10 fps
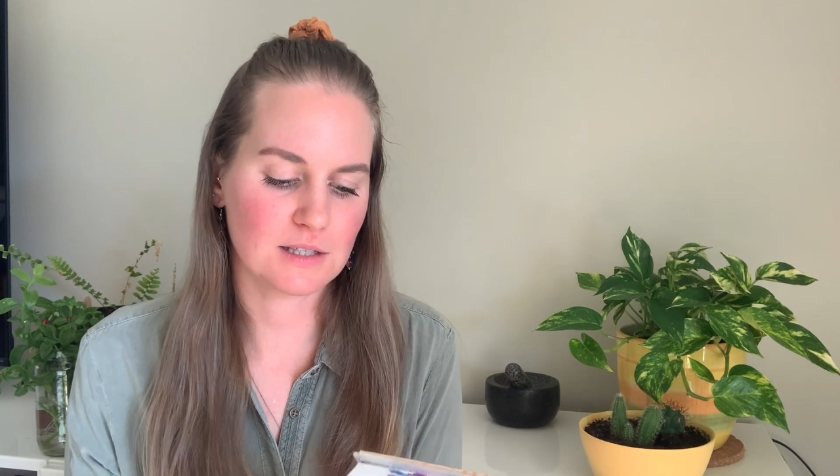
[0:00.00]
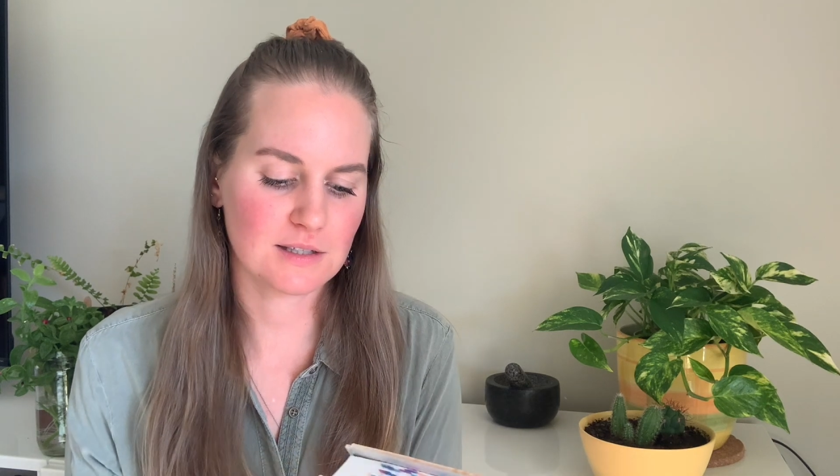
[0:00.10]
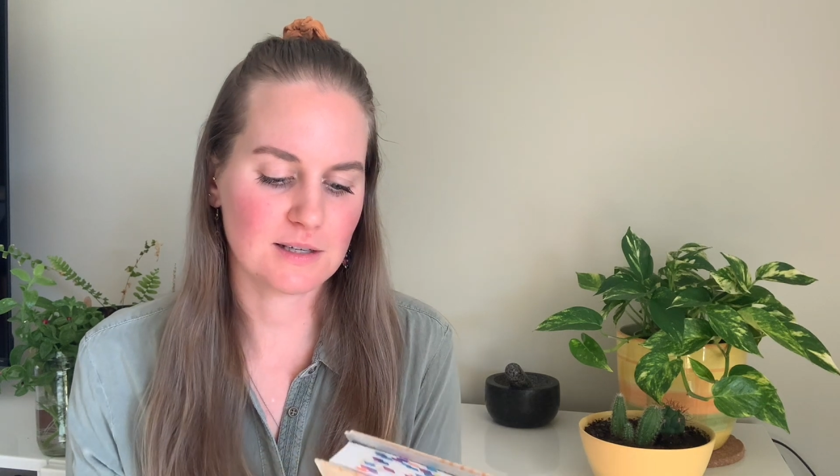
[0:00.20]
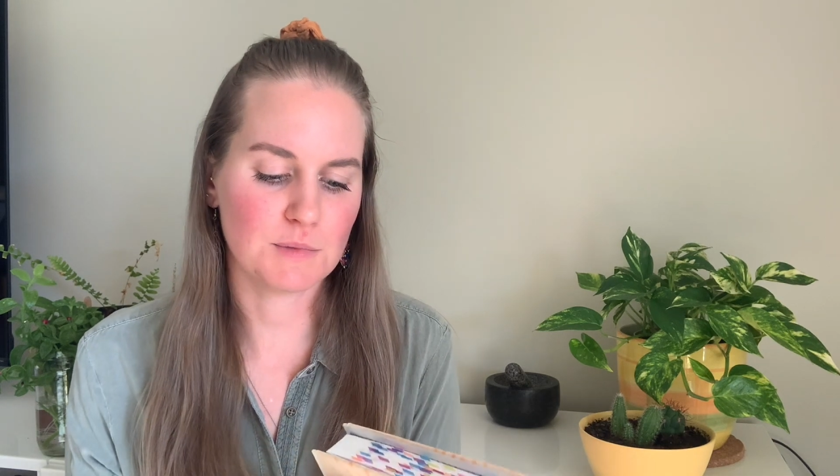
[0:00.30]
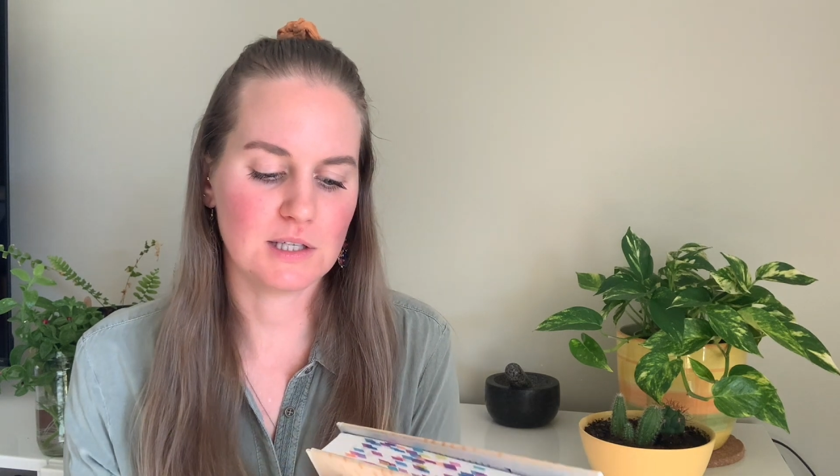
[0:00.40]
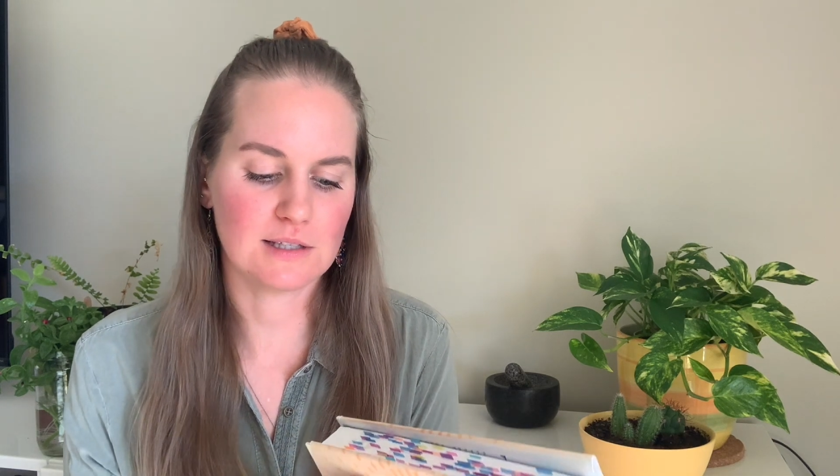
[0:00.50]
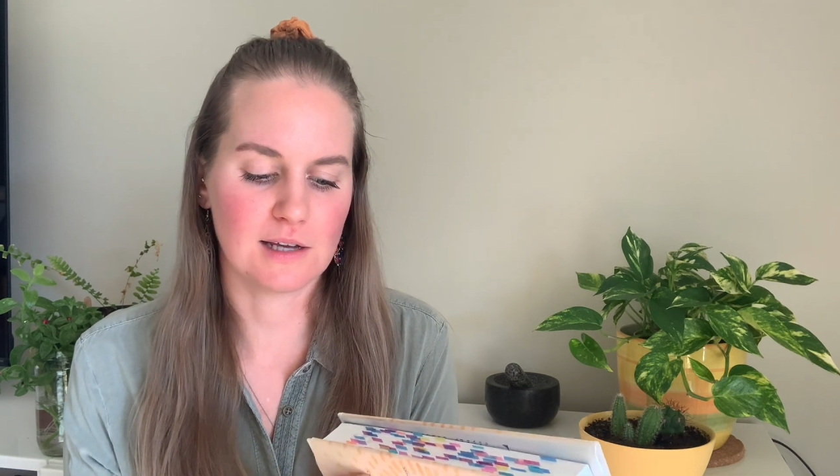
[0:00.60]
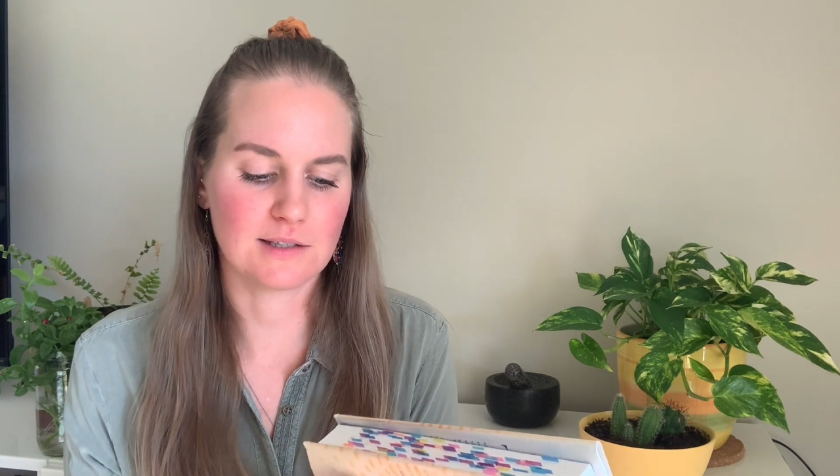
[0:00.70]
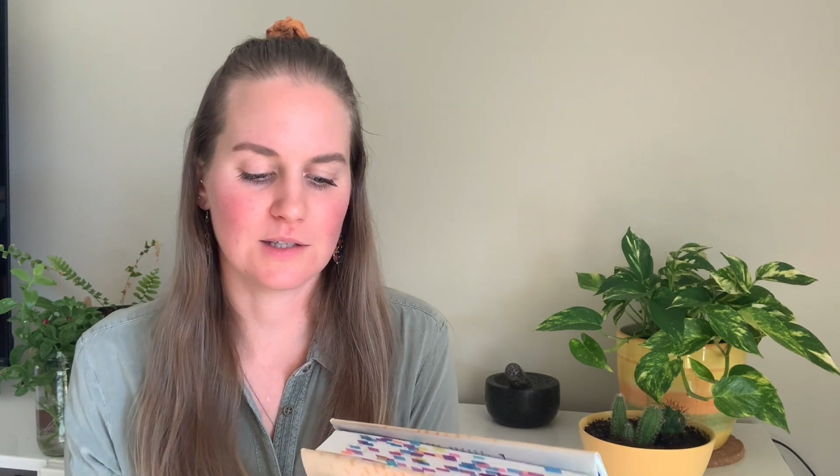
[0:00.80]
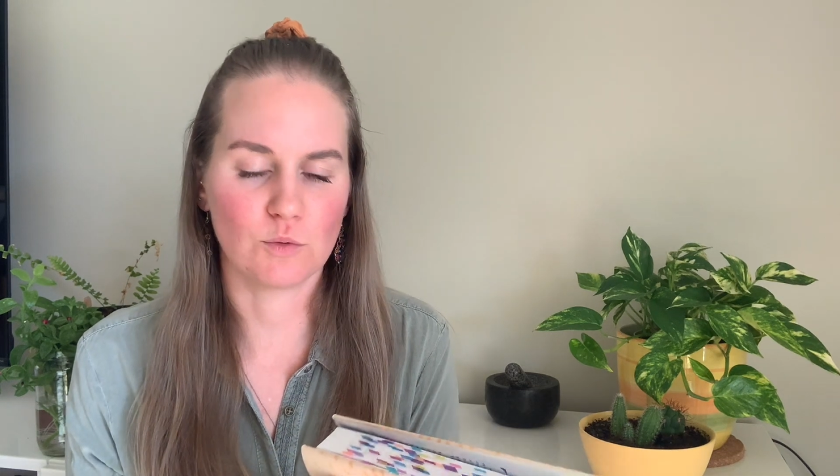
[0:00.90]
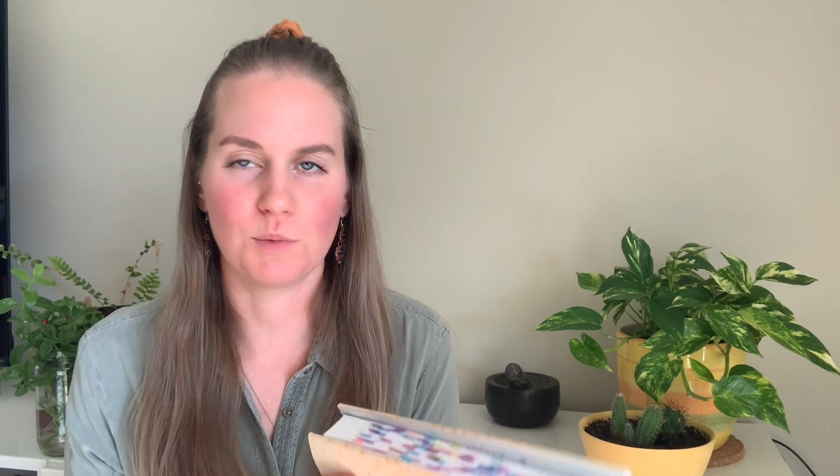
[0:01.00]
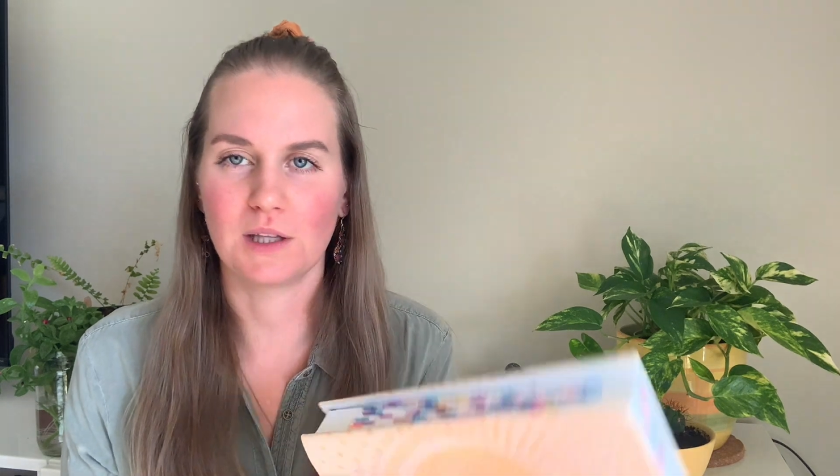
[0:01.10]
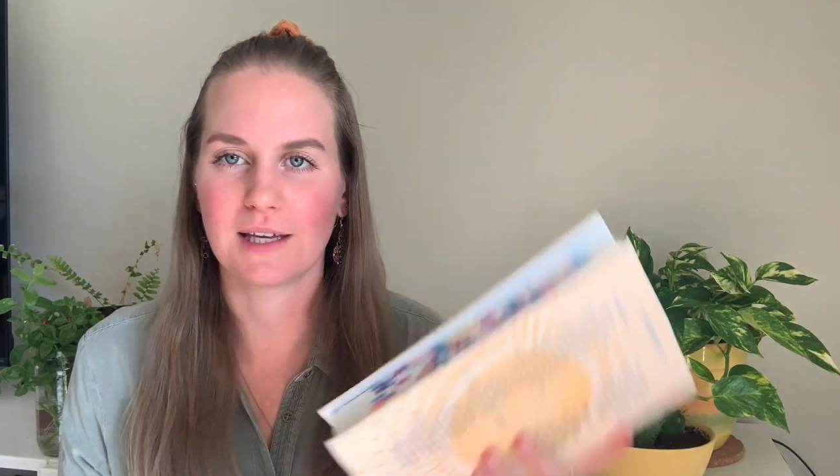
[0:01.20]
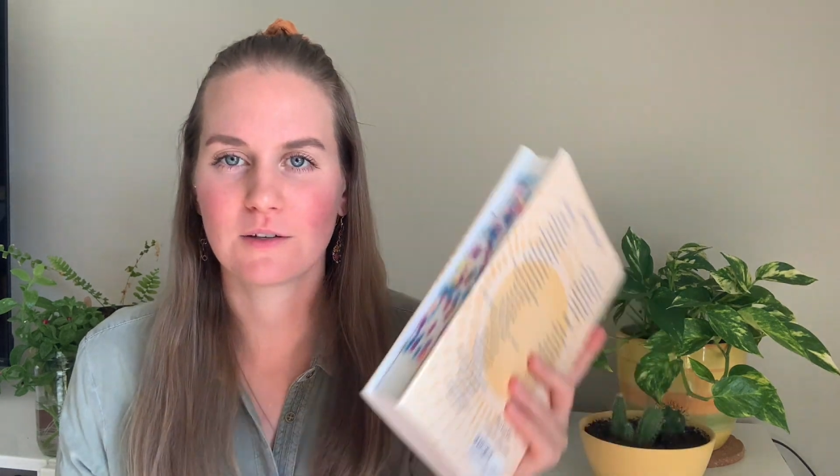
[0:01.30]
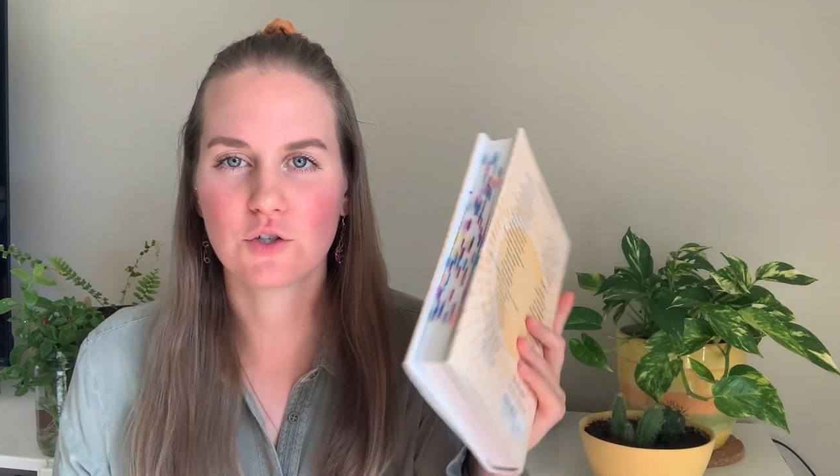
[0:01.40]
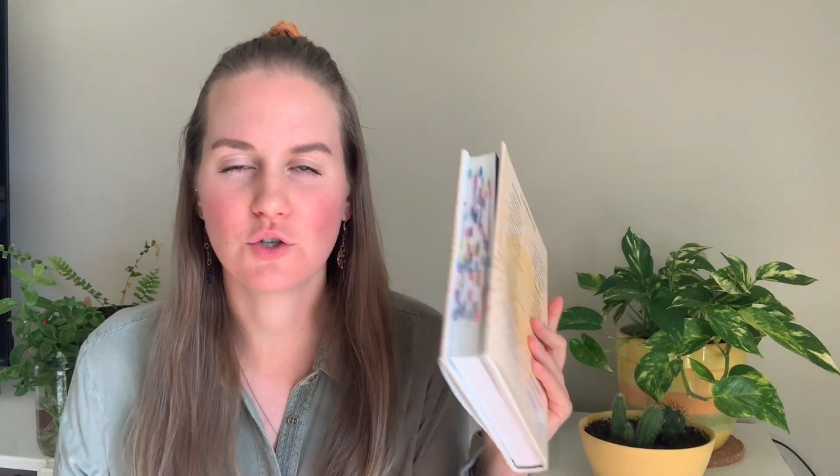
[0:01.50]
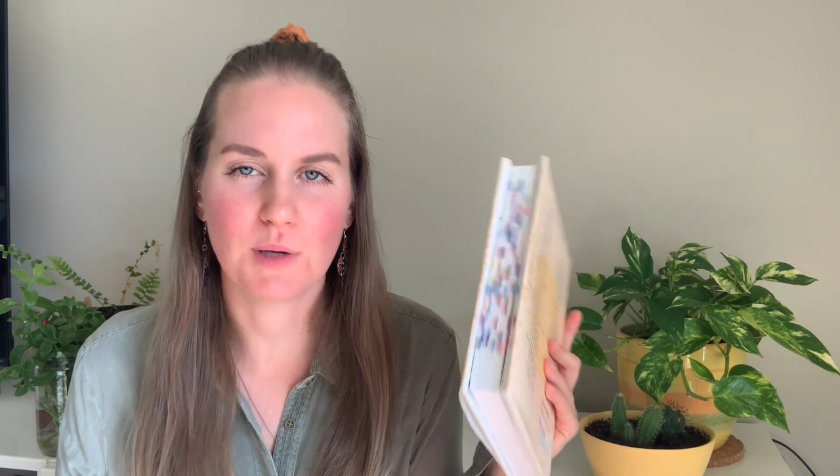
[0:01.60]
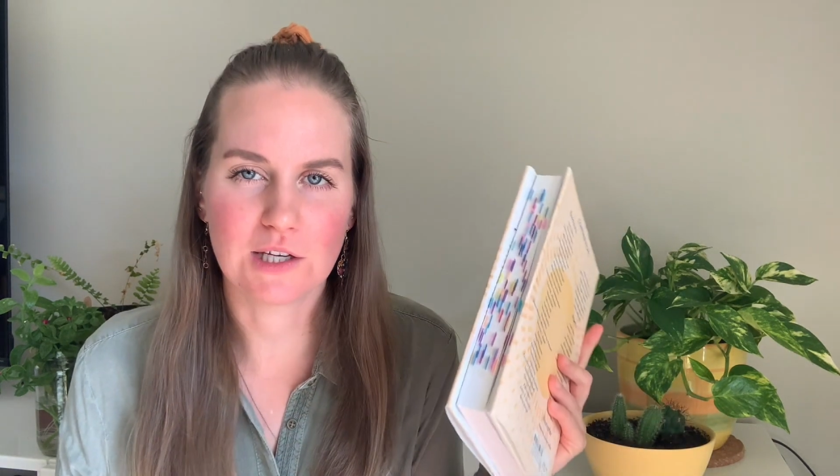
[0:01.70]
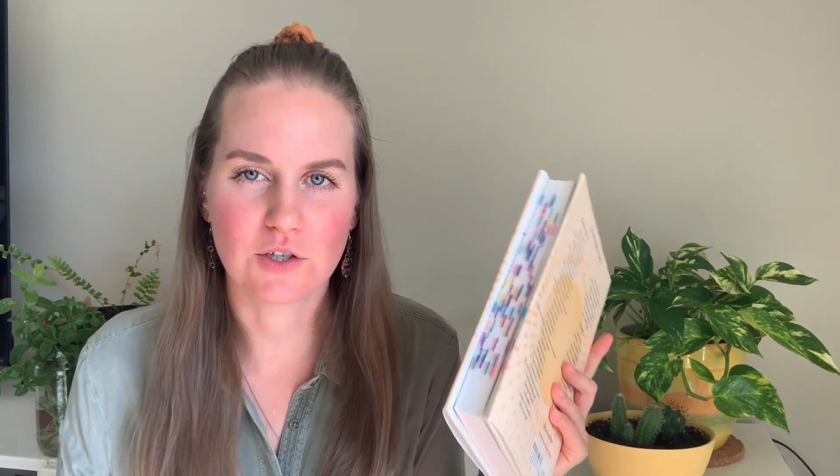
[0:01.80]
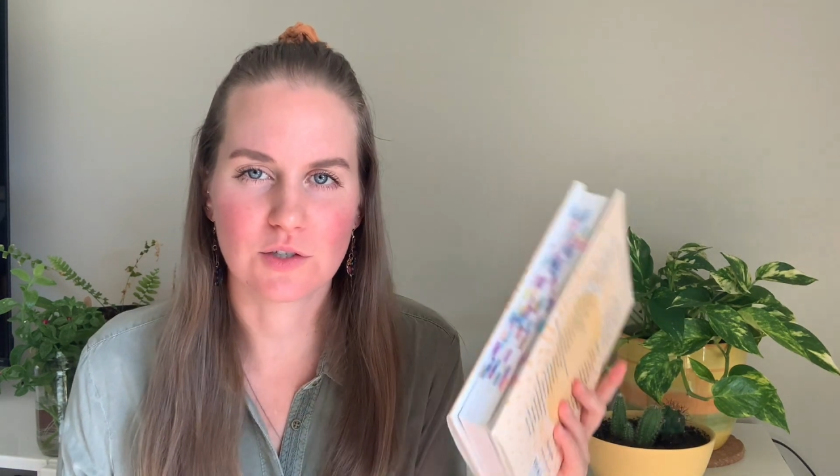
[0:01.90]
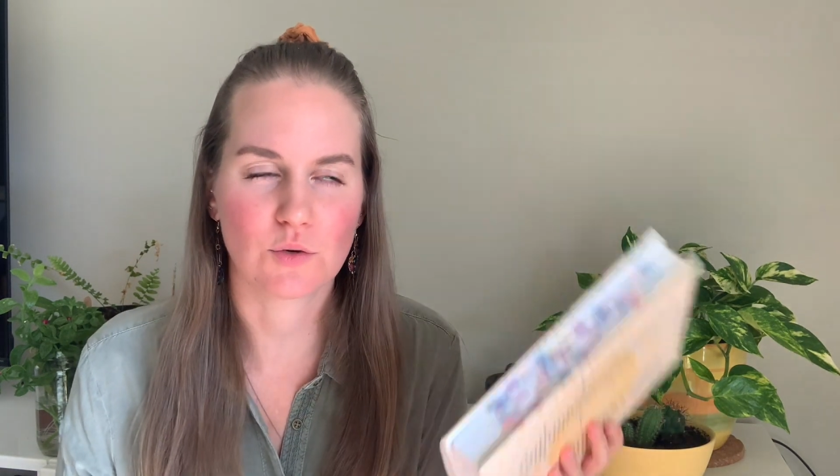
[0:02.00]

some of these essays will be like 2 pages,